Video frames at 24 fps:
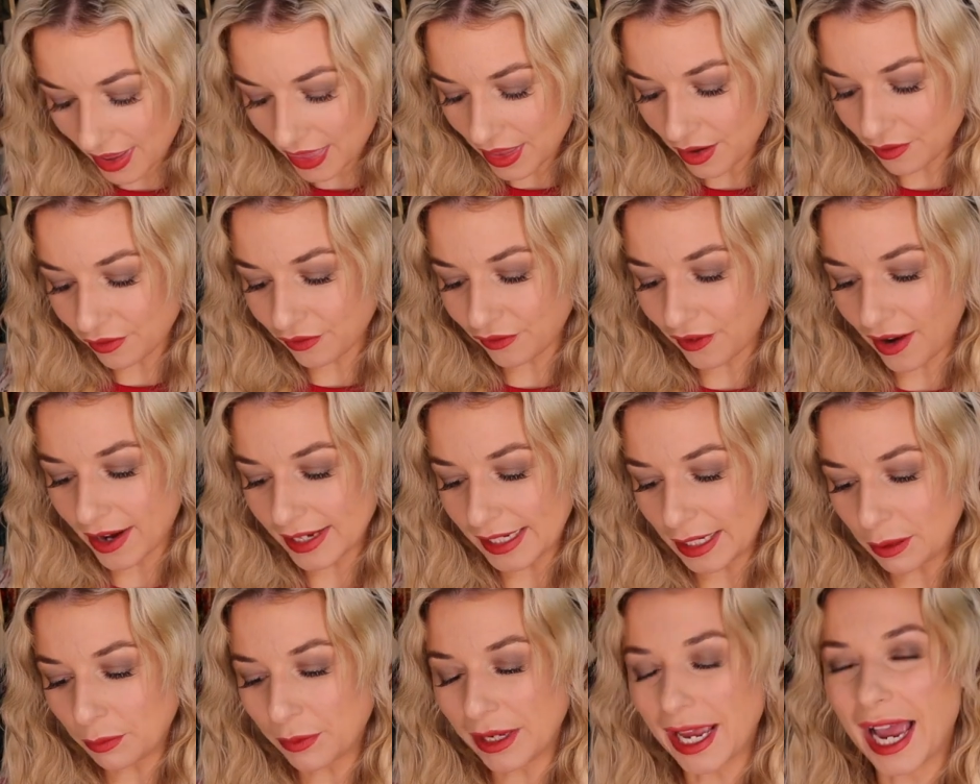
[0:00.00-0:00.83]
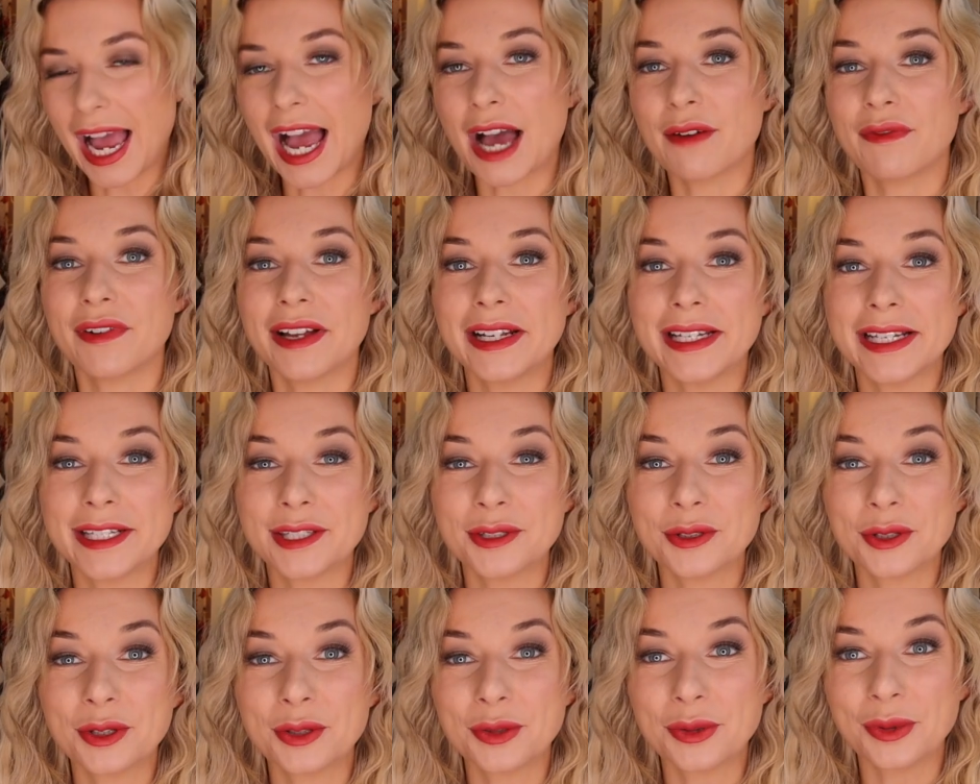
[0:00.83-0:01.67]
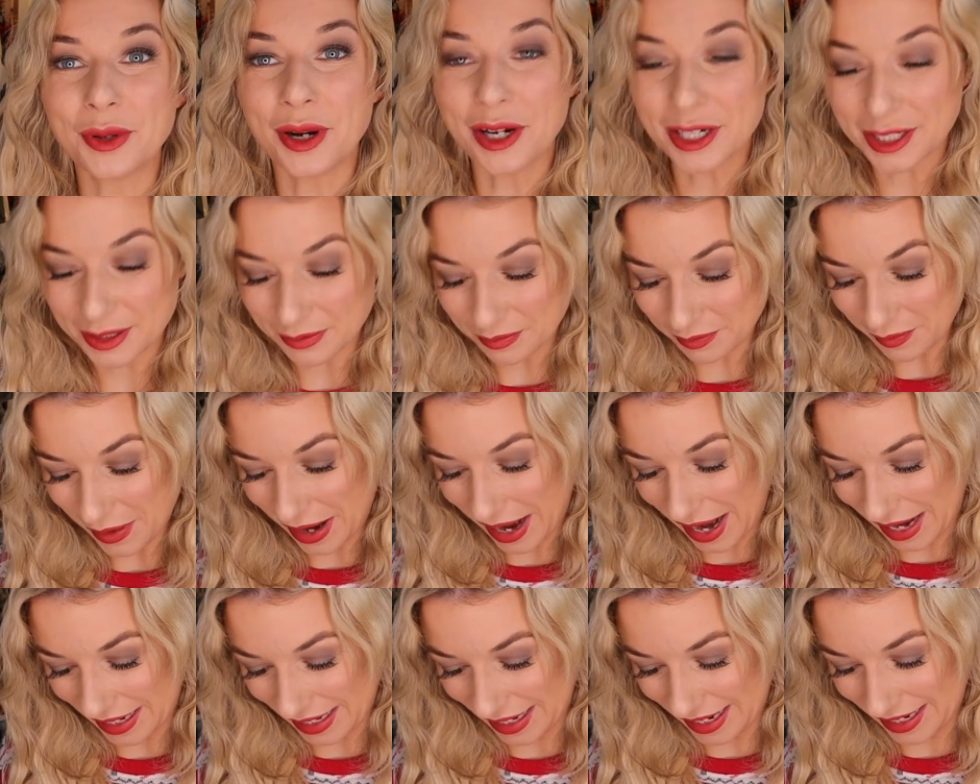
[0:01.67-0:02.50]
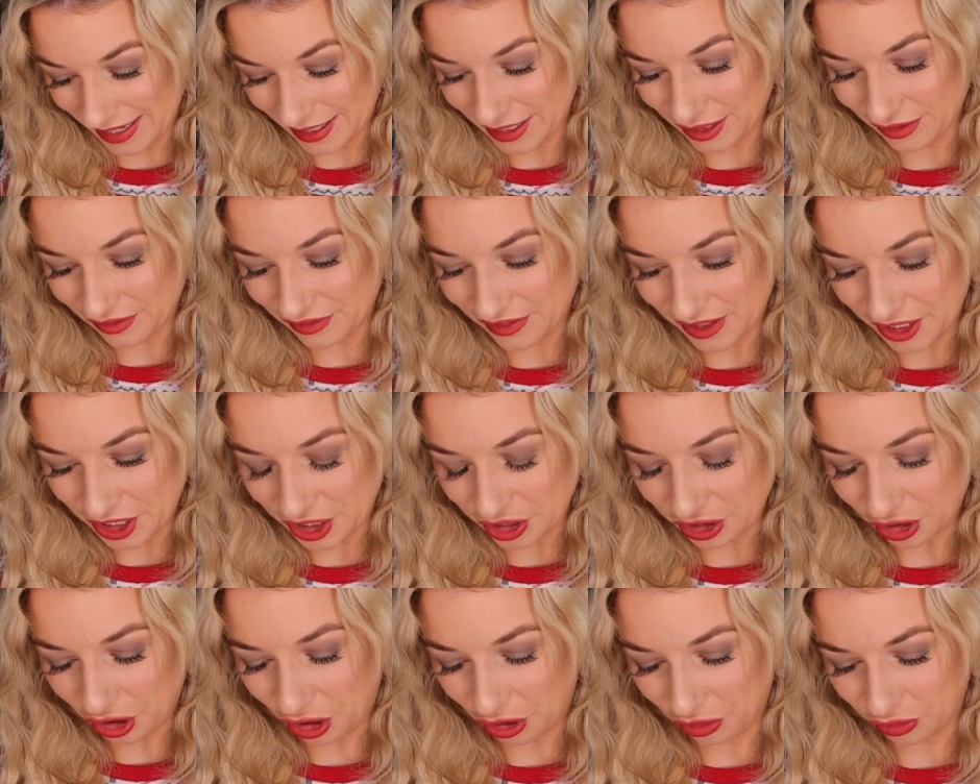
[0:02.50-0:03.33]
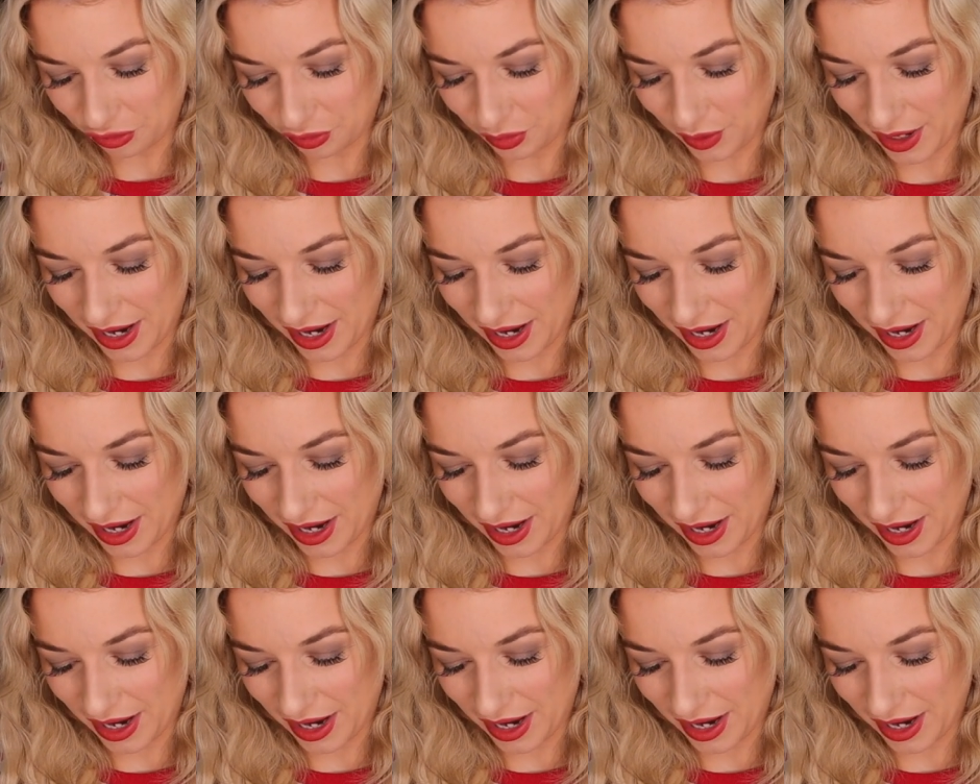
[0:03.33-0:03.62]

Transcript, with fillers: And then finally we have a little quad palette to finish off